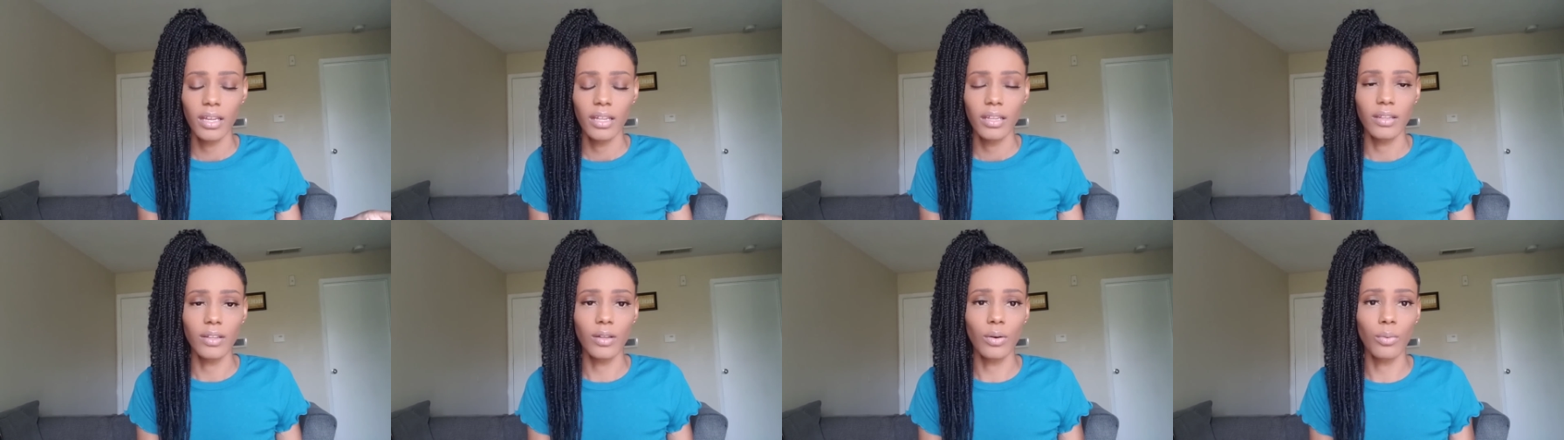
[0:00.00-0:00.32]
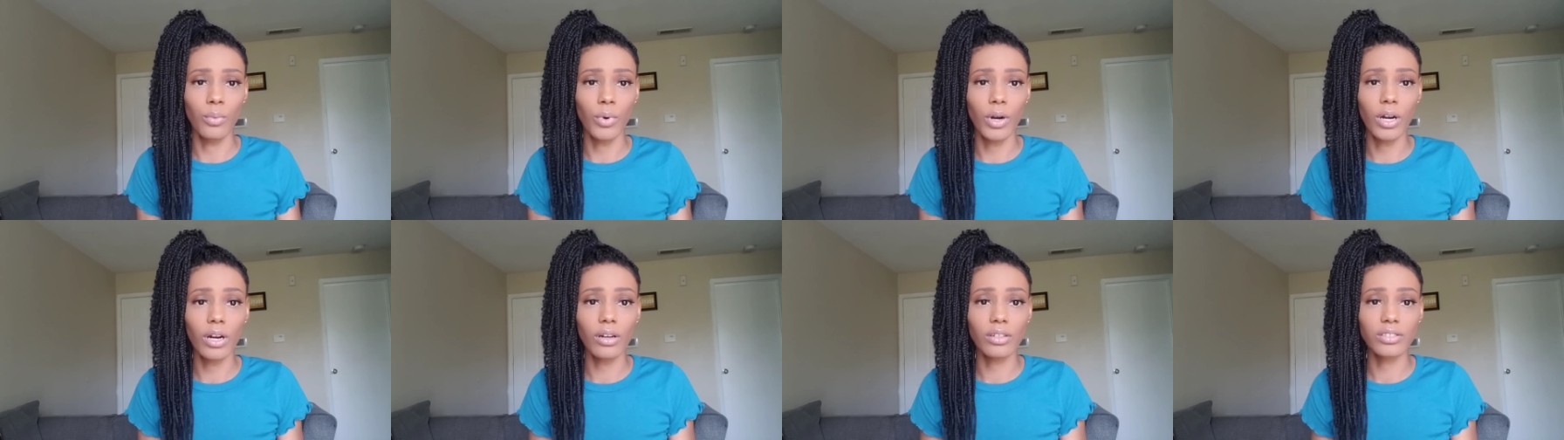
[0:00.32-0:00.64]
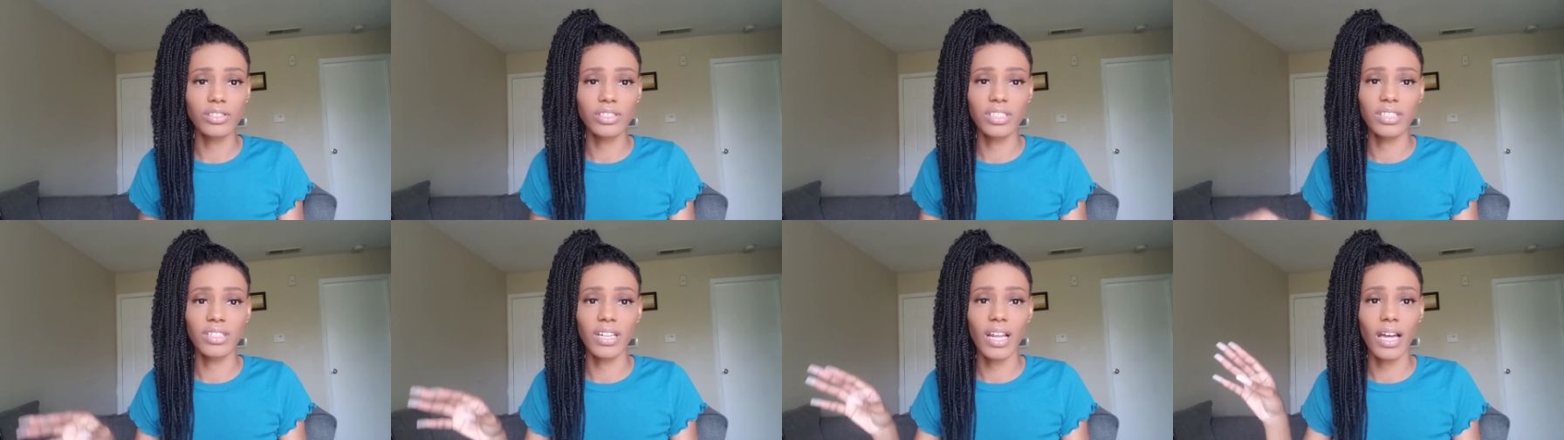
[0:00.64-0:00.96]
the world
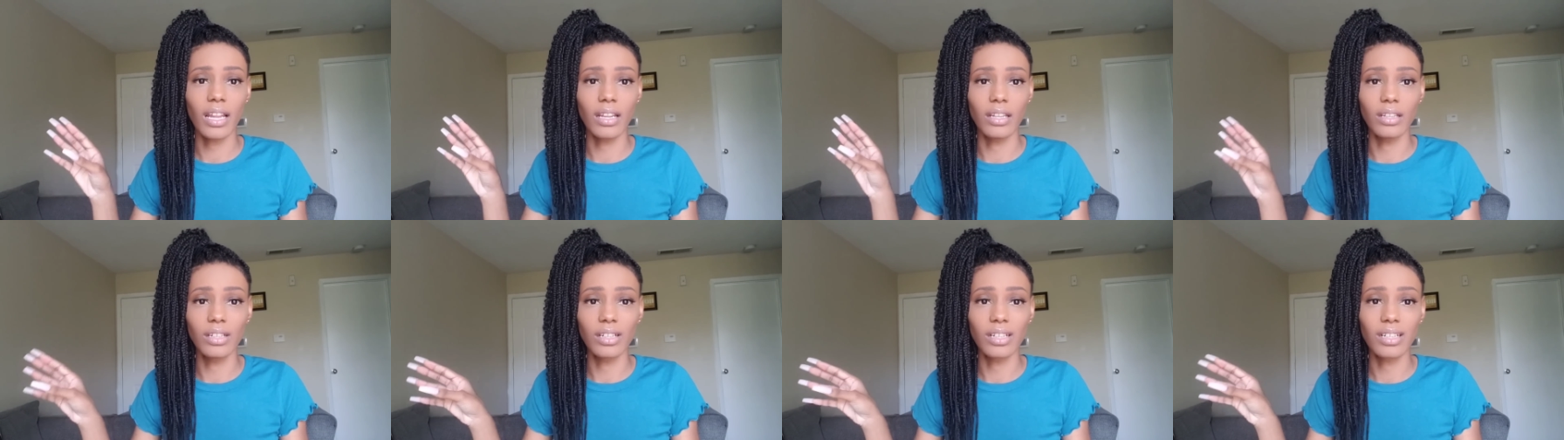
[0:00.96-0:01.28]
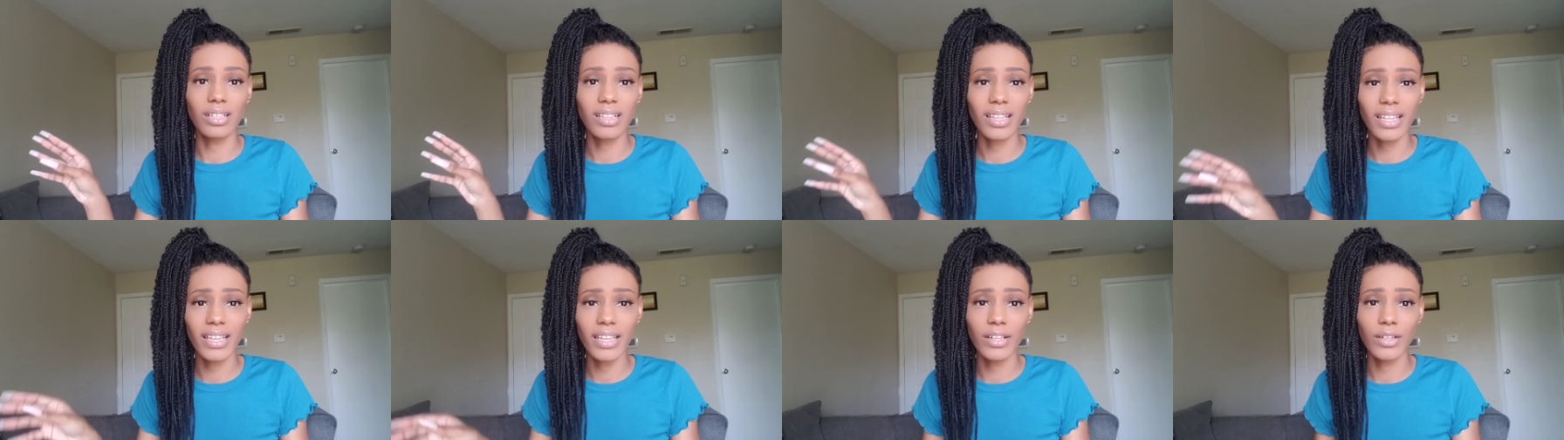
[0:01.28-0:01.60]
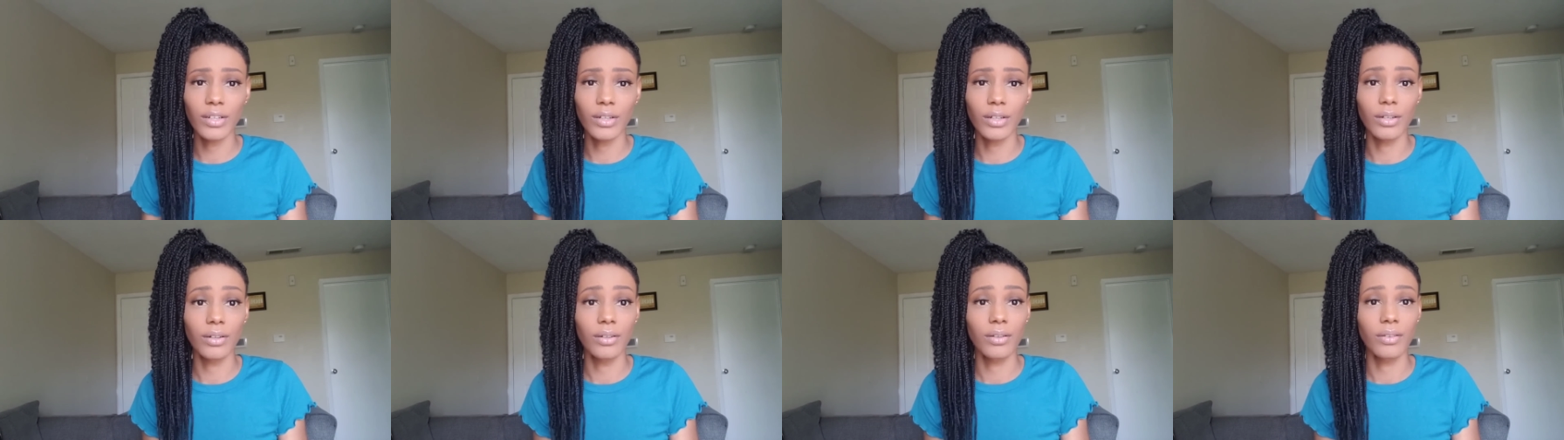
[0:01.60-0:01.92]
should not look
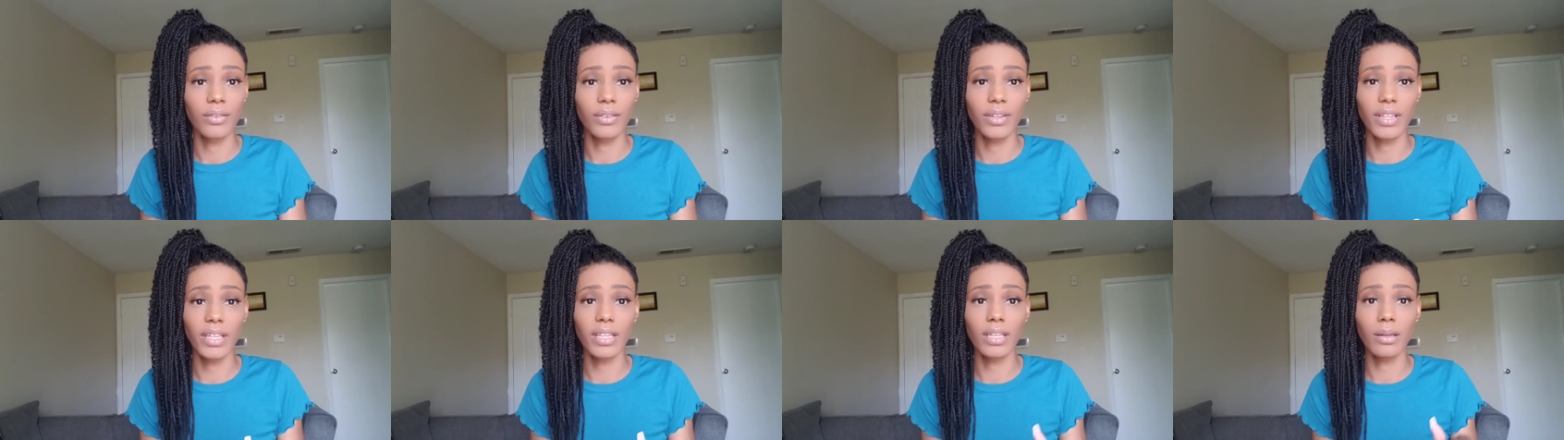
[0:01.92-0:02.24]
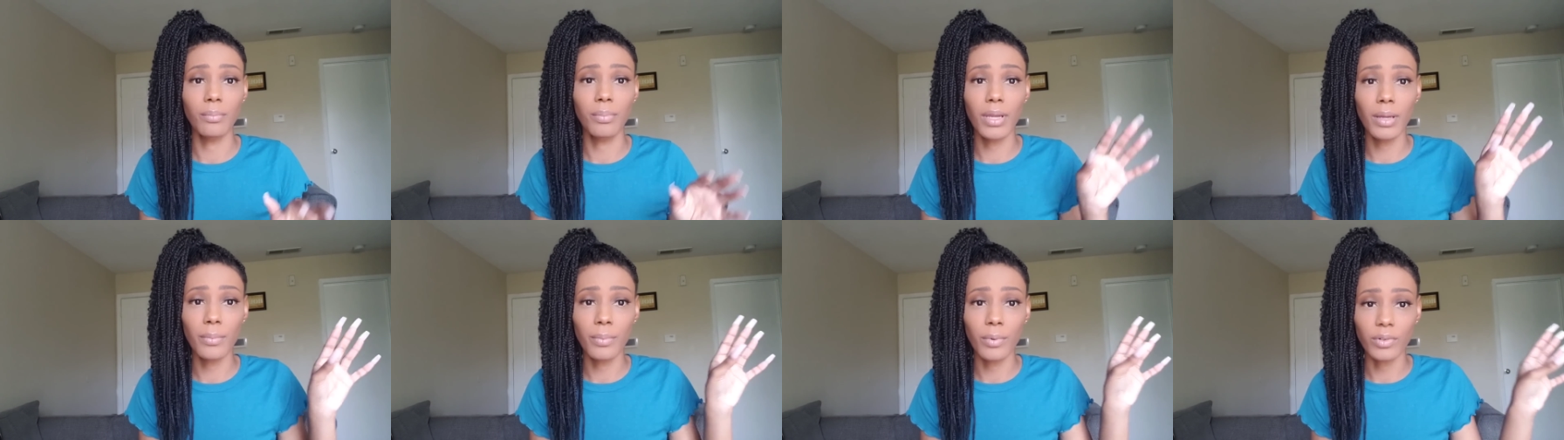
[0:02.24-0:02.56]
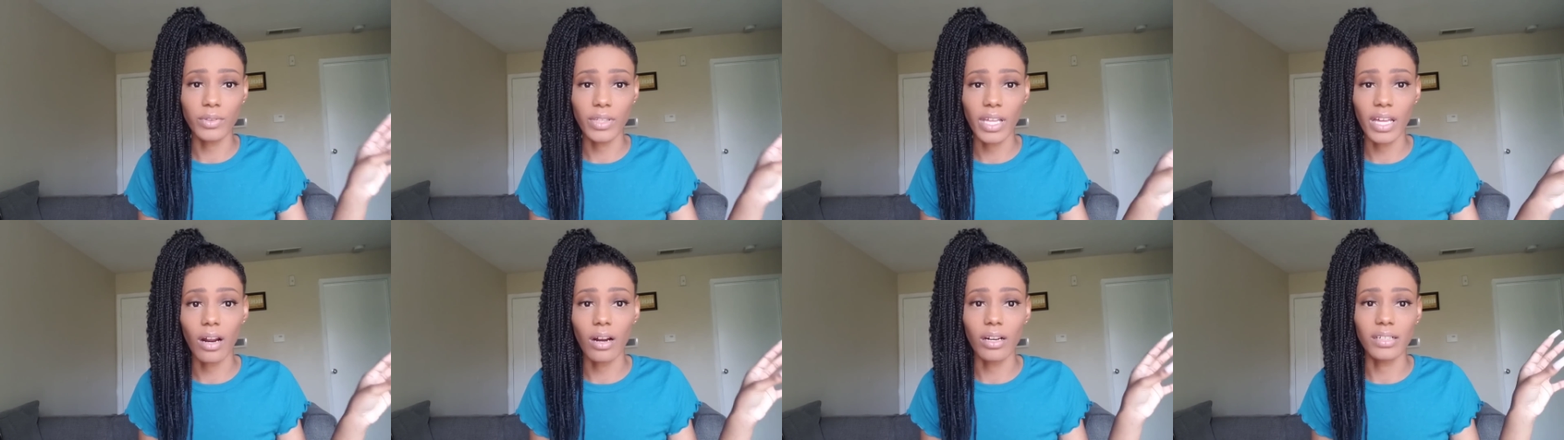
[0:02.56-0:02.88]
cleaner than the people
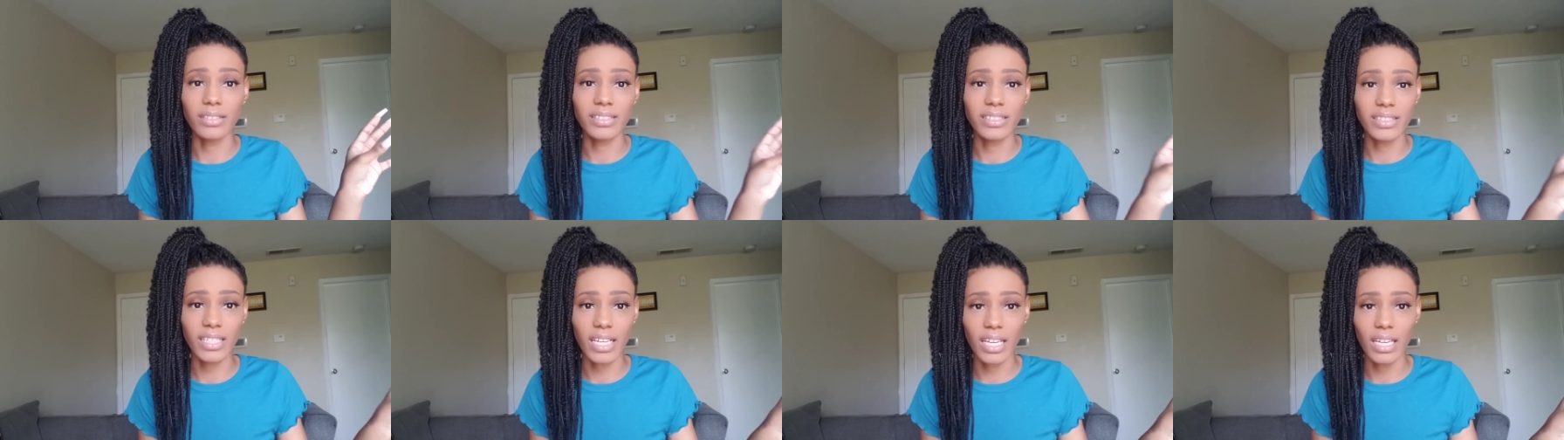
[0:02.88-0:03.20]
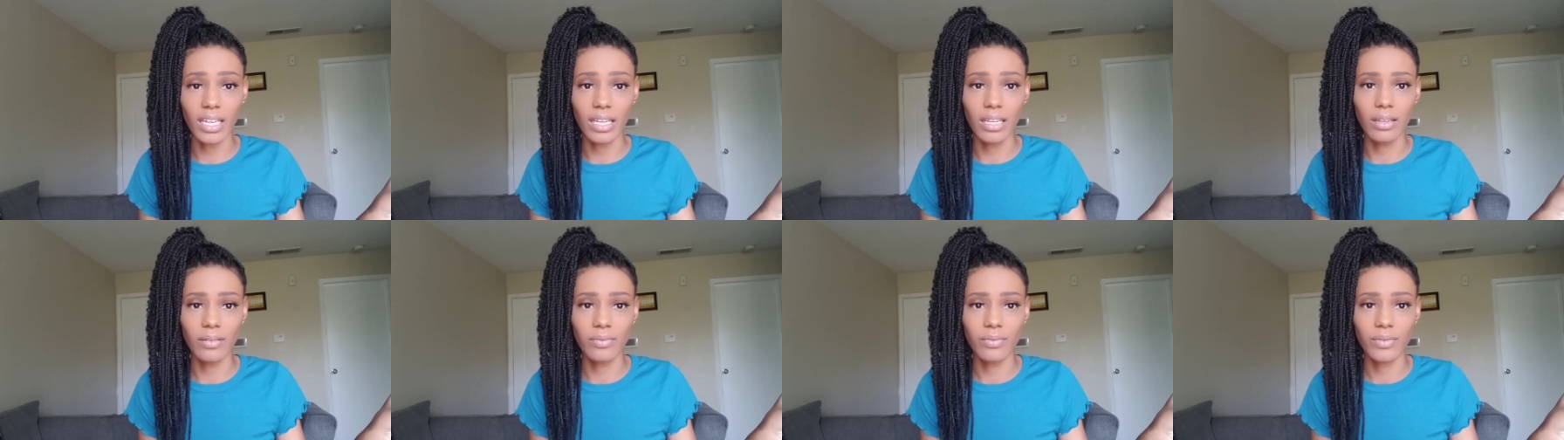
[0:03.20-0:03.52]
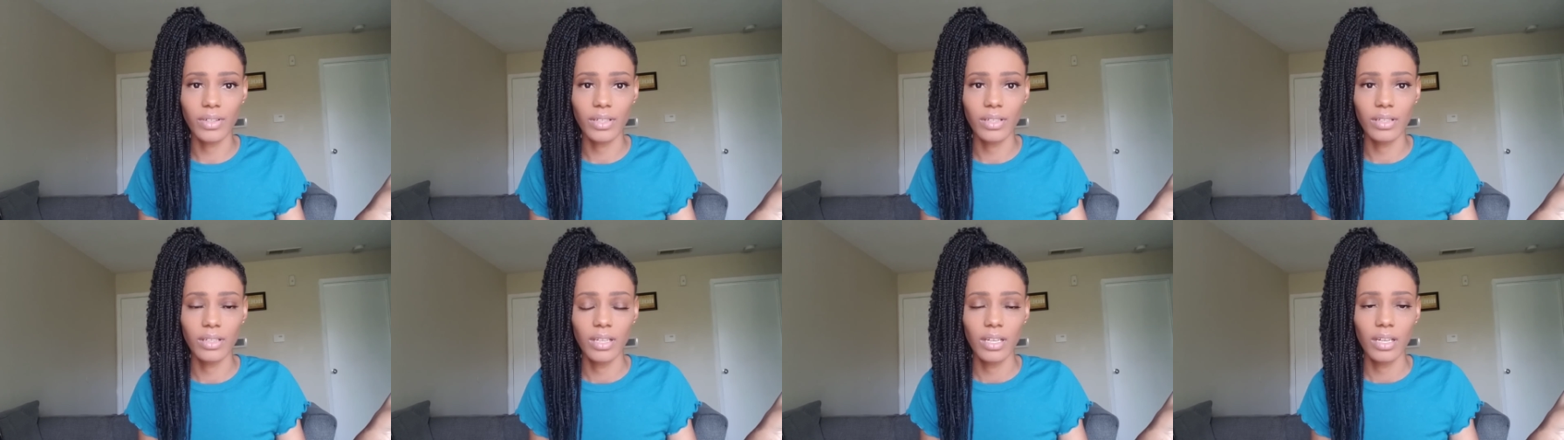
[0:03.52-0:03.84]
that are saved.